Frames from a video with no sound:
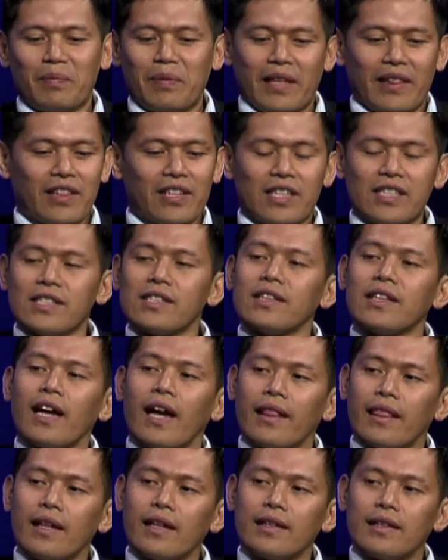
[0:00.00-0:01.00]
But there's
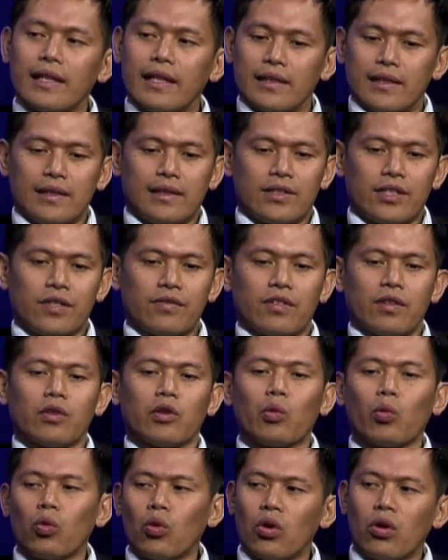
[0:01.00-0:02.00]
nothing, like in terms of
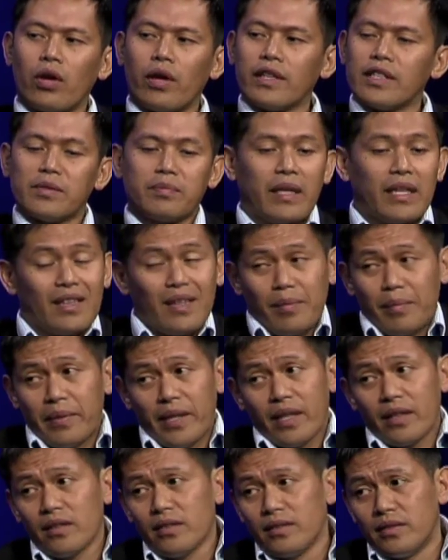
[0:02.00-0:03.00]
the reward, is mainly a
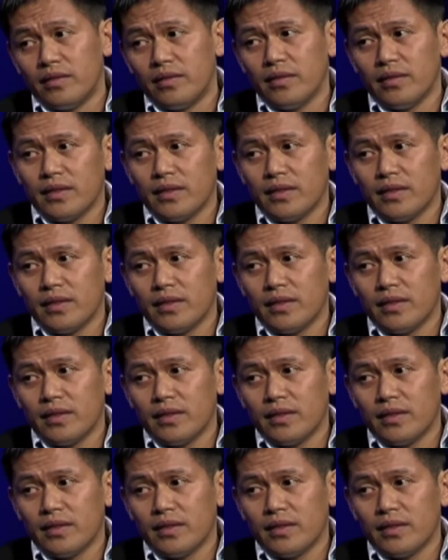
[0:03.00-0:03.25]
medal.